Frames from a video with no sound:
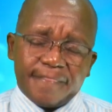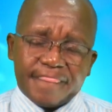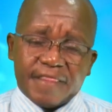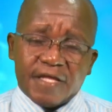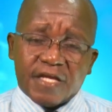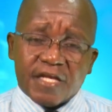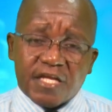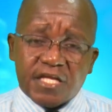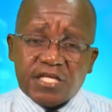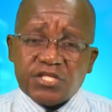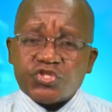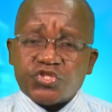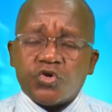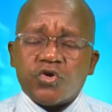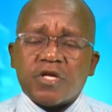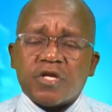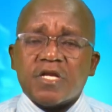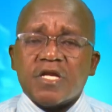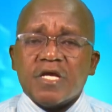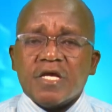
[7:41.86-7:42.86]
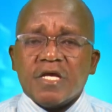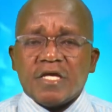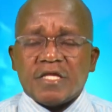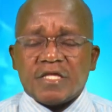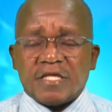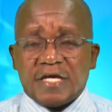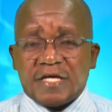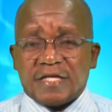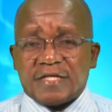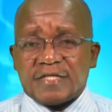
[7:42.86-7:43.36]
the reason
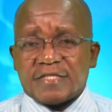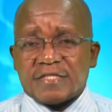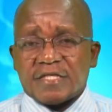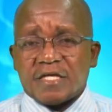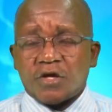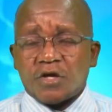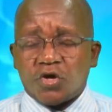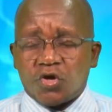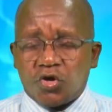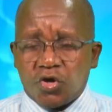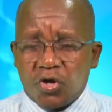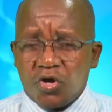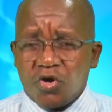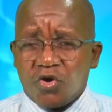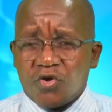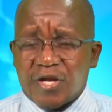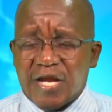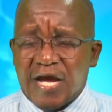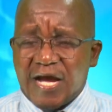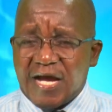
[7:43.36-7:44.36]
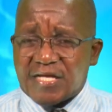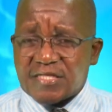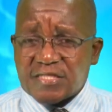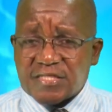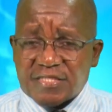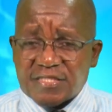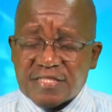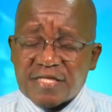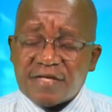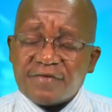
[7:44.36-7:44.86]
that God has
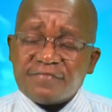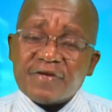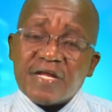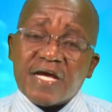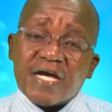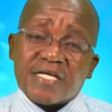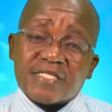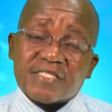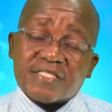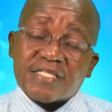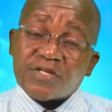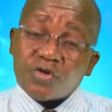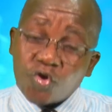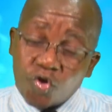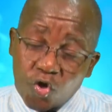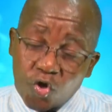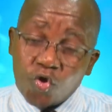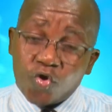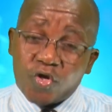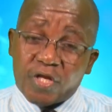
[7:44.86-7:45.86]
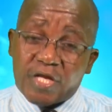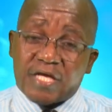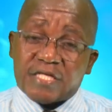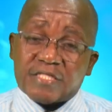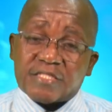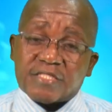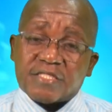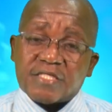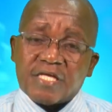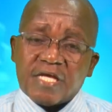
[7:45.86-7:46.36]
saved us and called
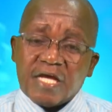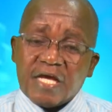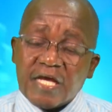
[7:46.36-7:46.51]
us,